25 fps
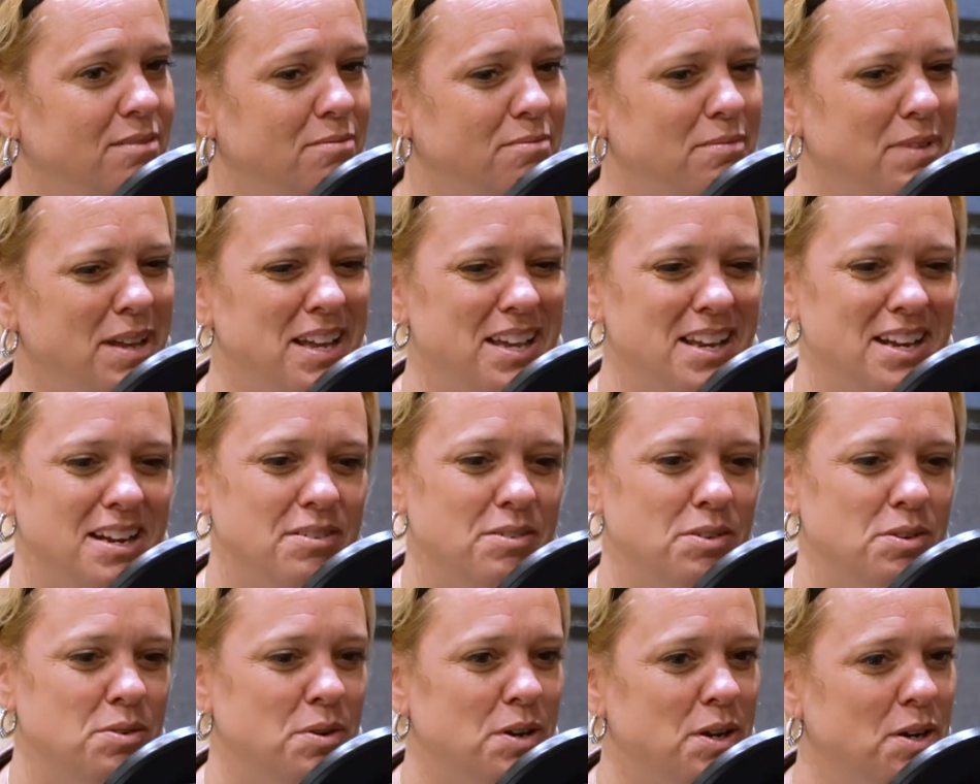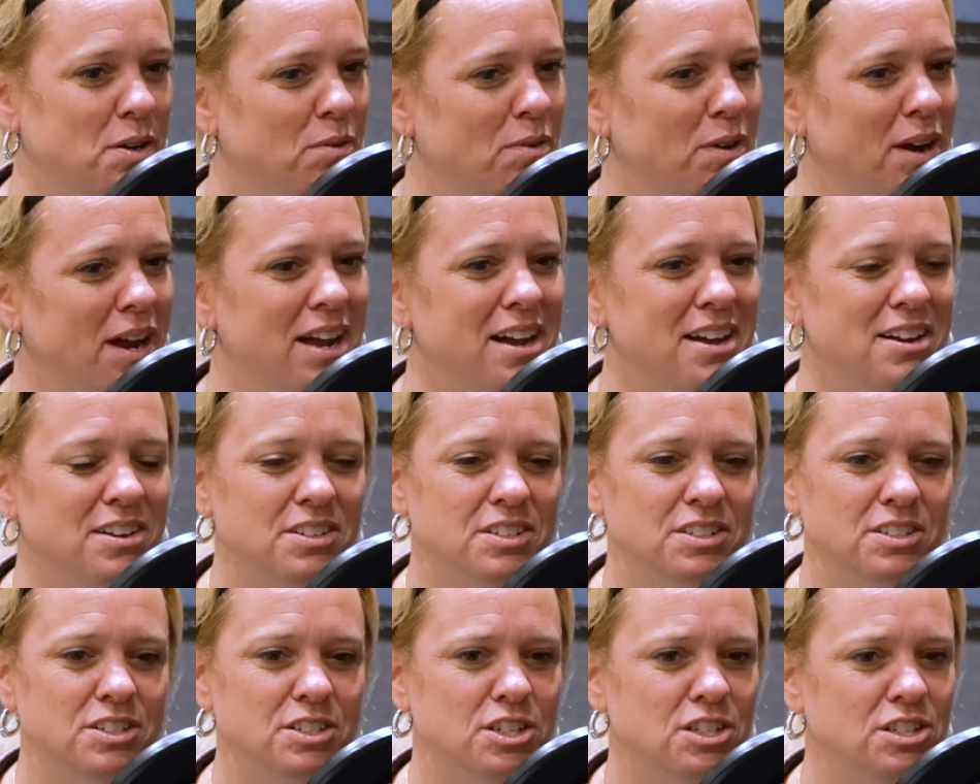man, everyone
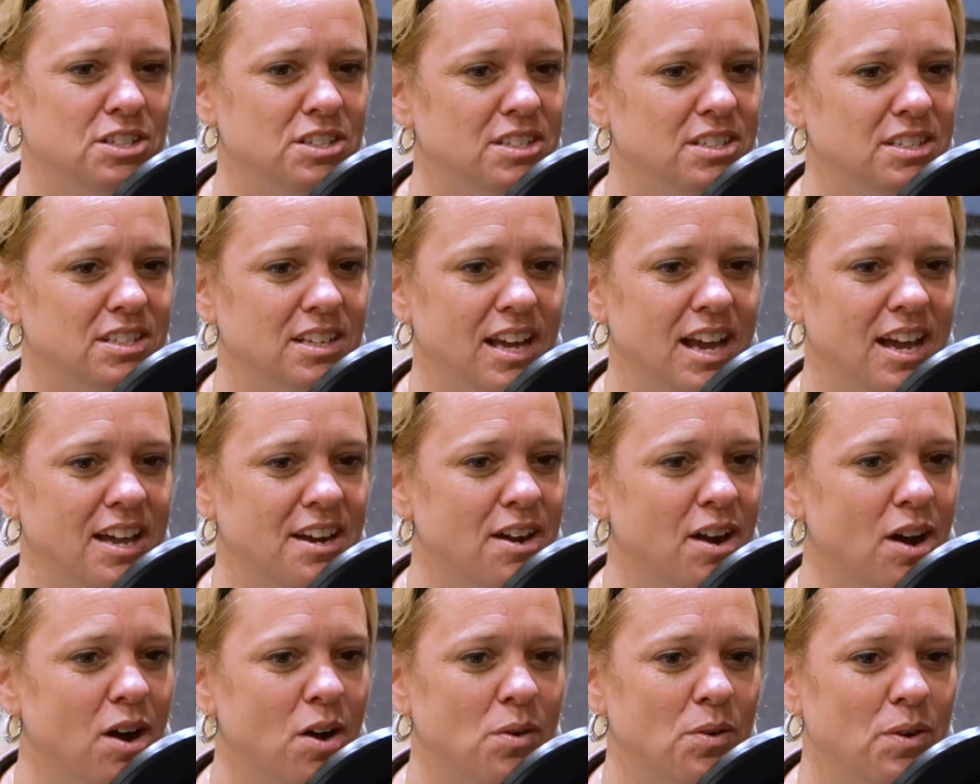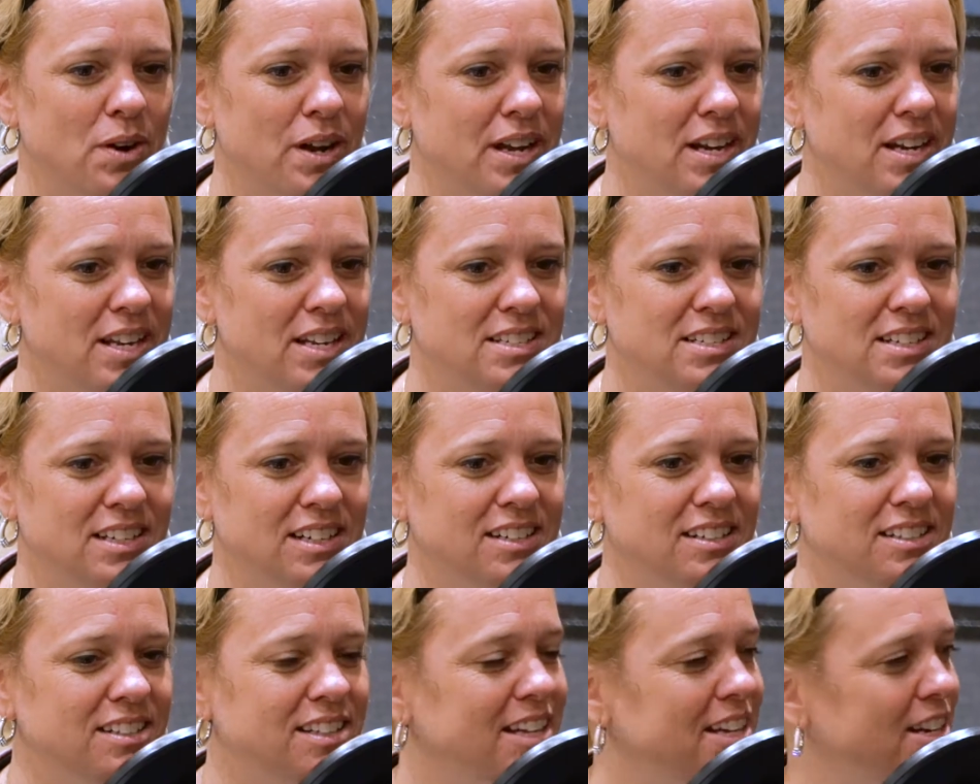around just had already
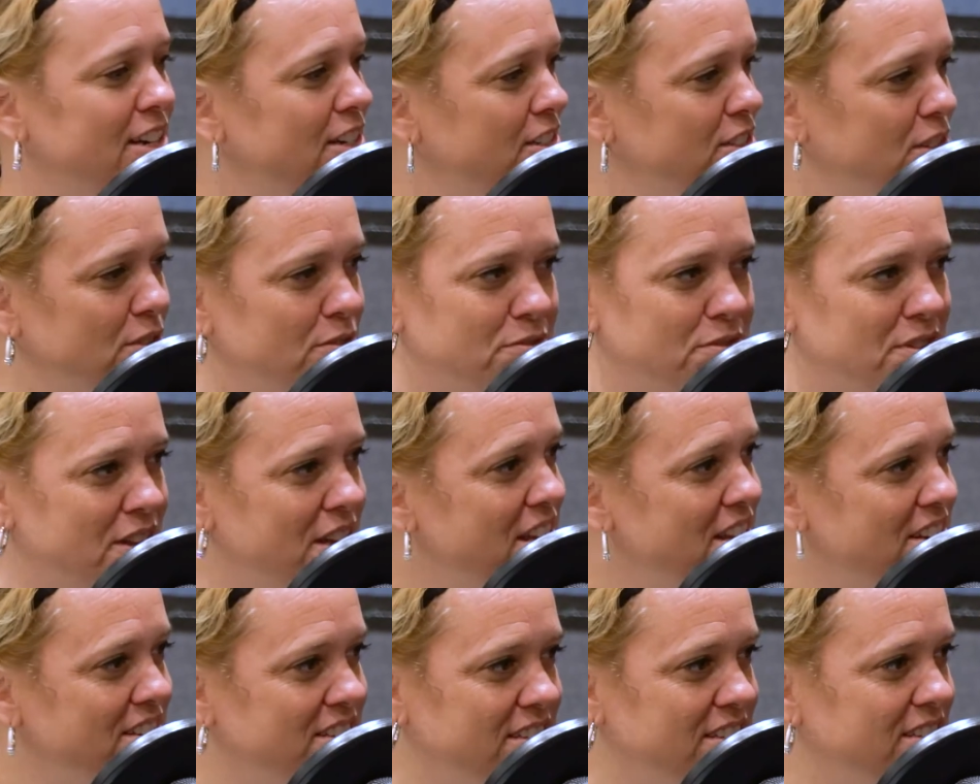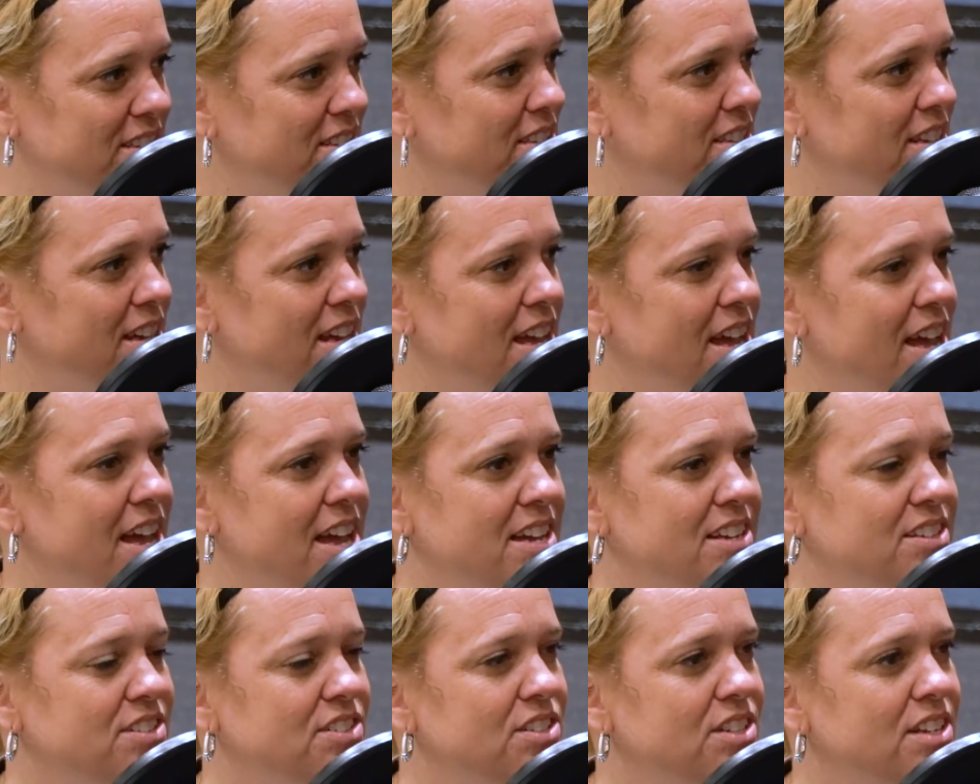declared defeat.
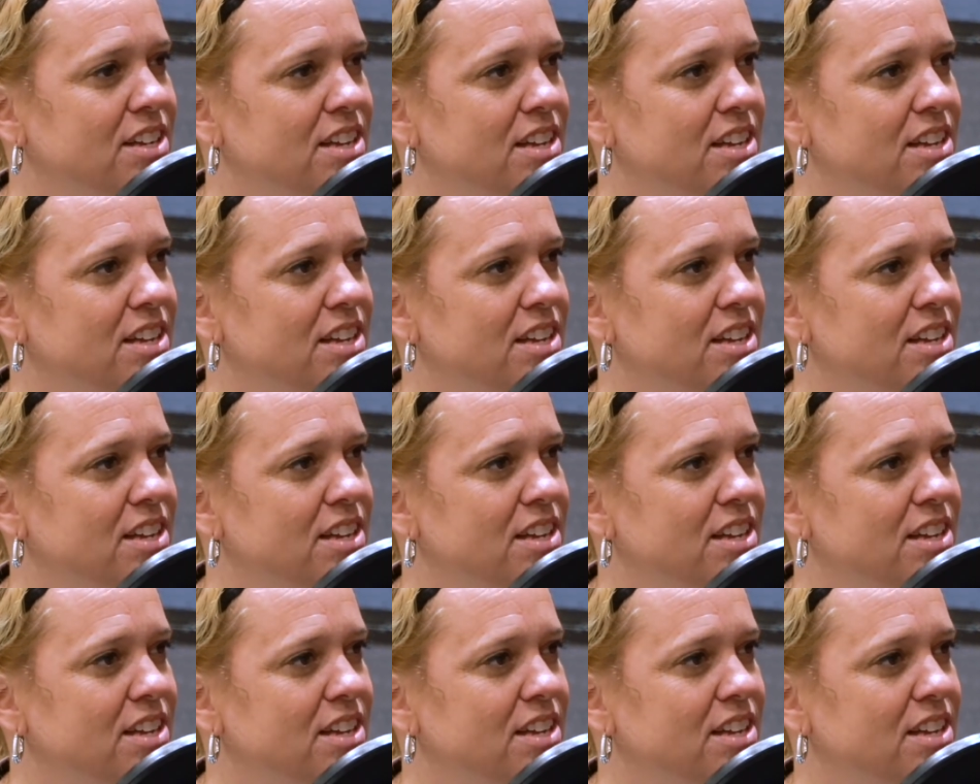And